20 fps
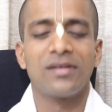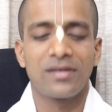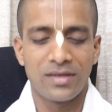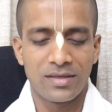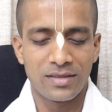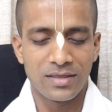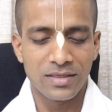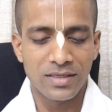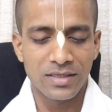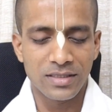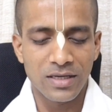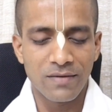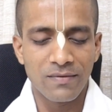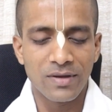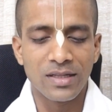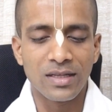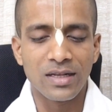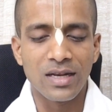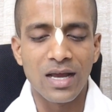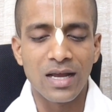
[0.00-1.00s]
This is
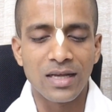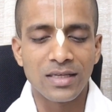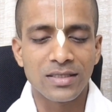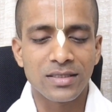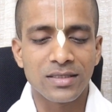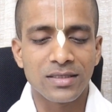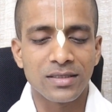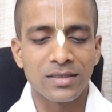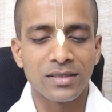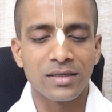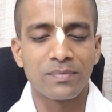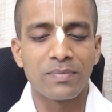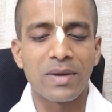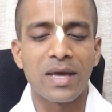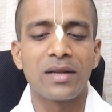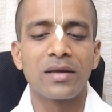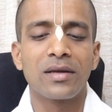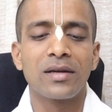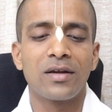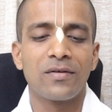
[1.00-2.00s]
given in the last uh,
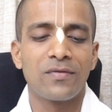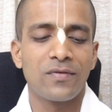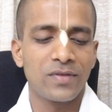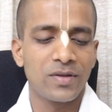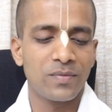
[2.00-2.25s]
paragraph of